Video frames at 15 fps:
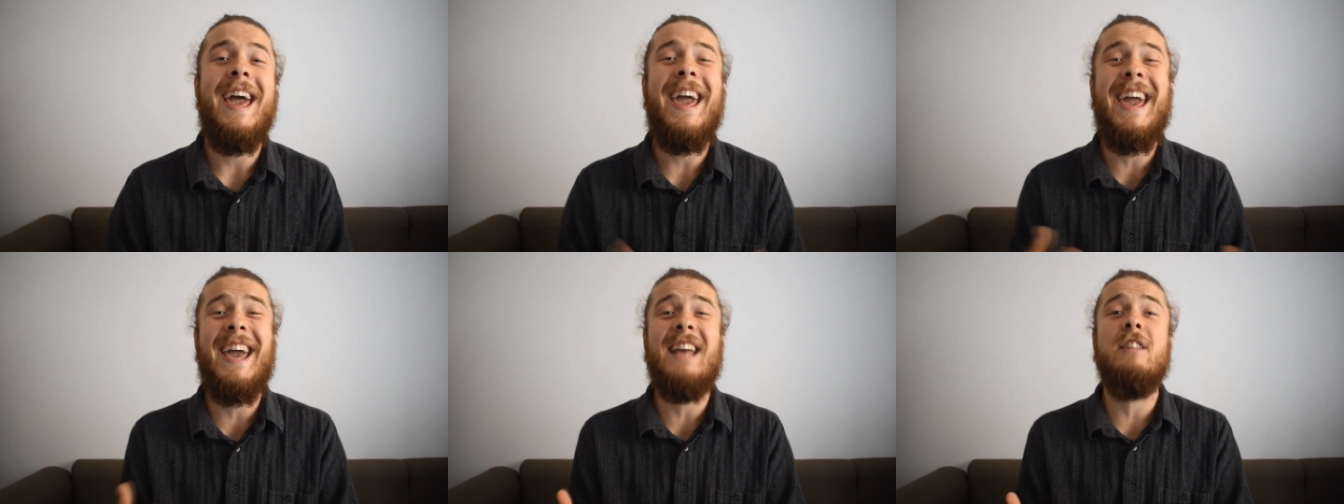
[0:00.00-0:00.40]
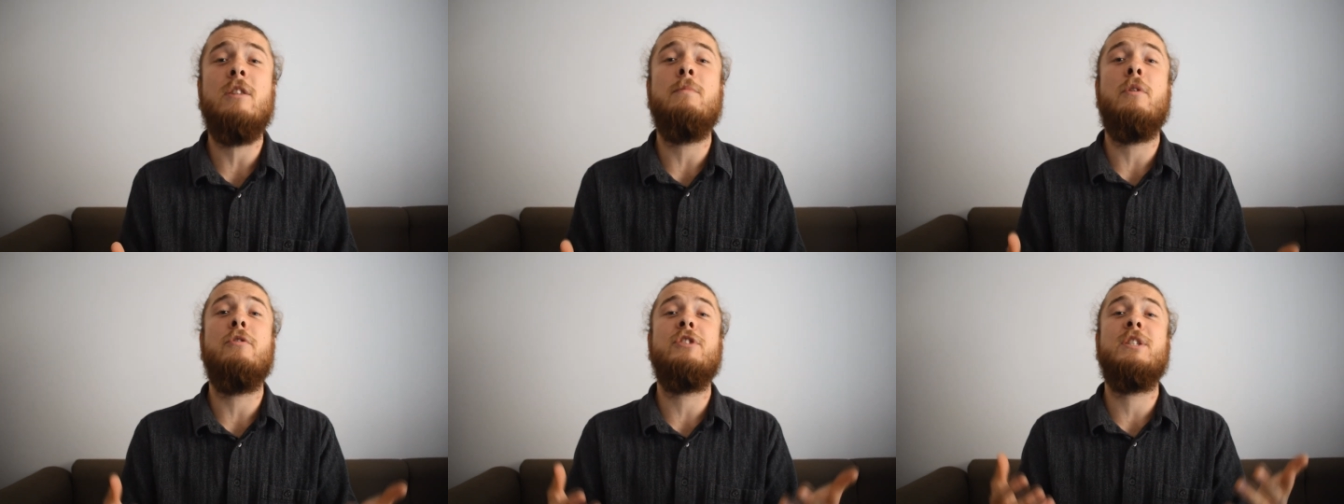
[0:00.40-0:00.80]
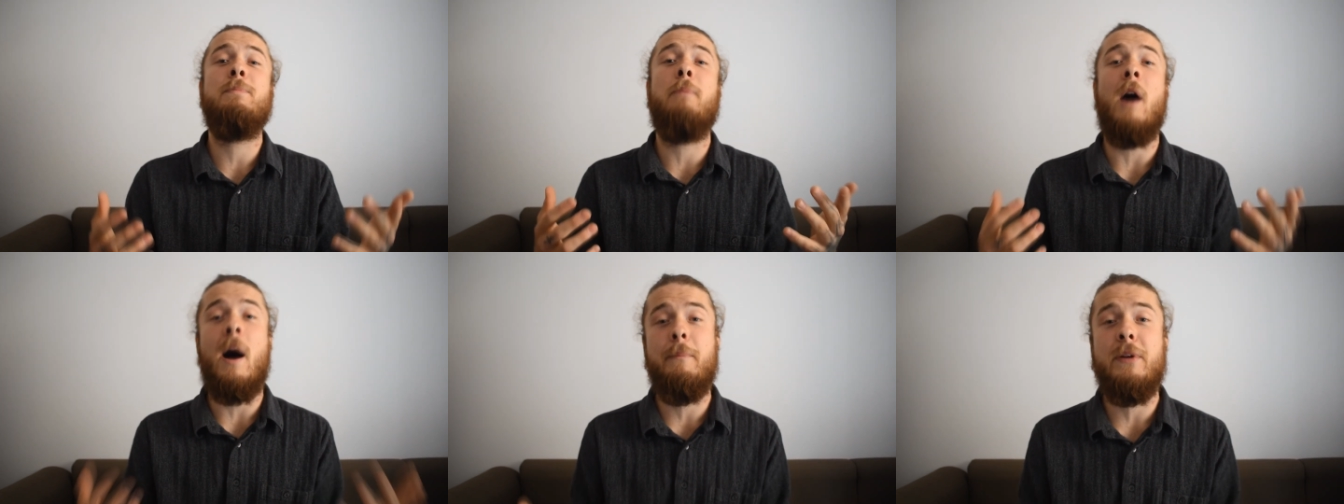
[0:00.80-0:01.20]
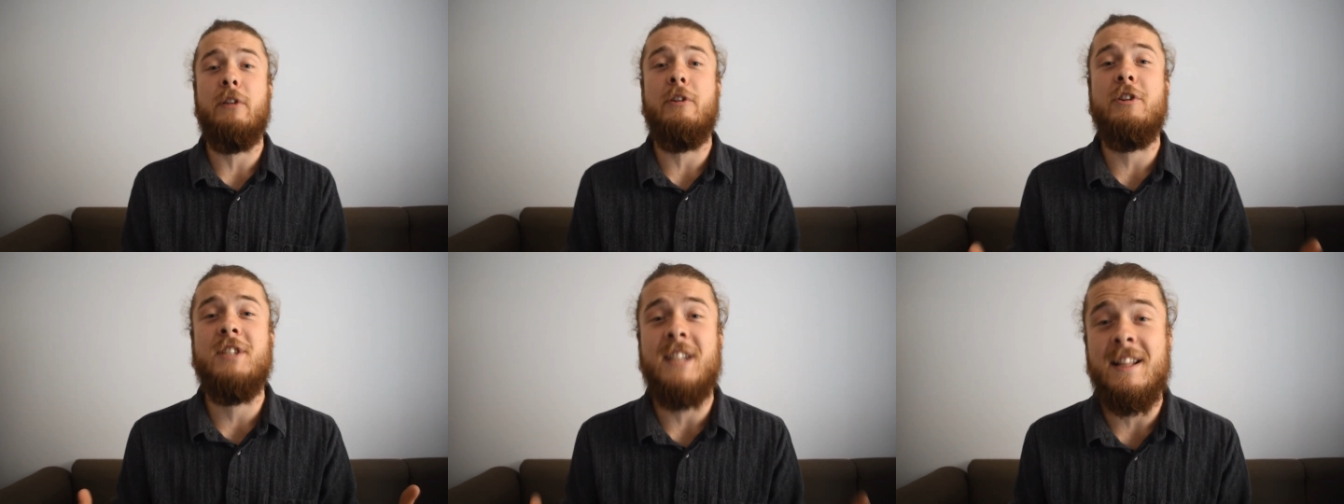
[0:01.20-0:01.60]
And the most
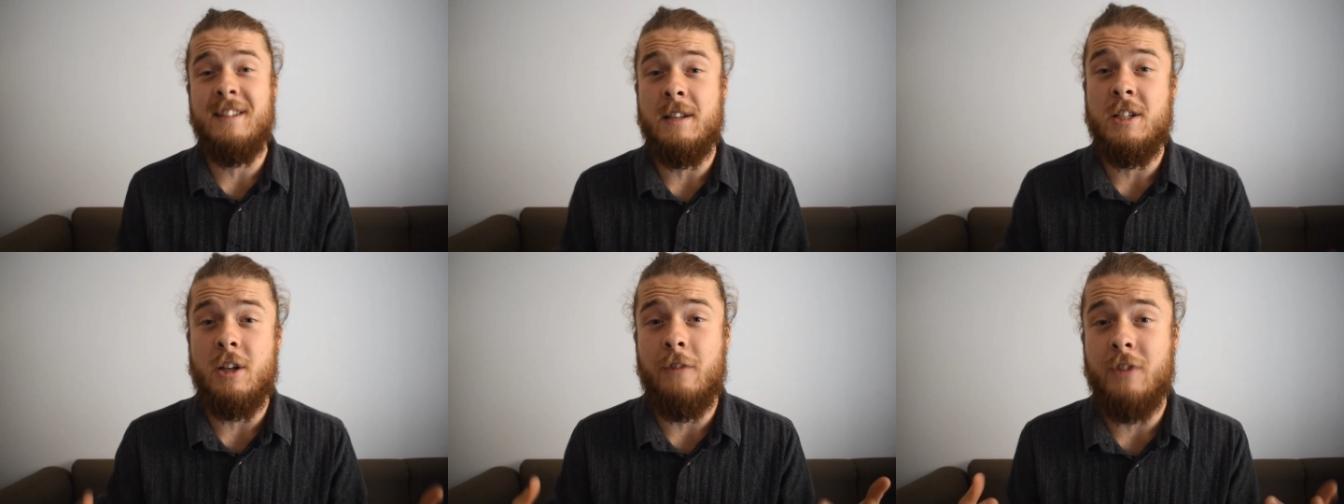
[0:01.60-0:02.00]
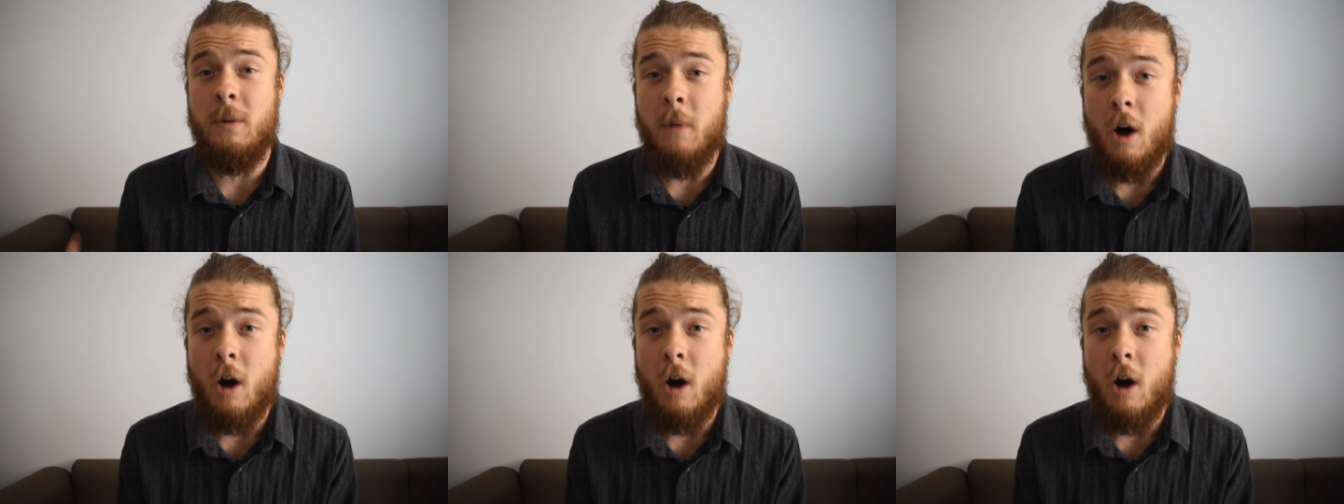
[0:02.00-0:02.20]
popular sentence of them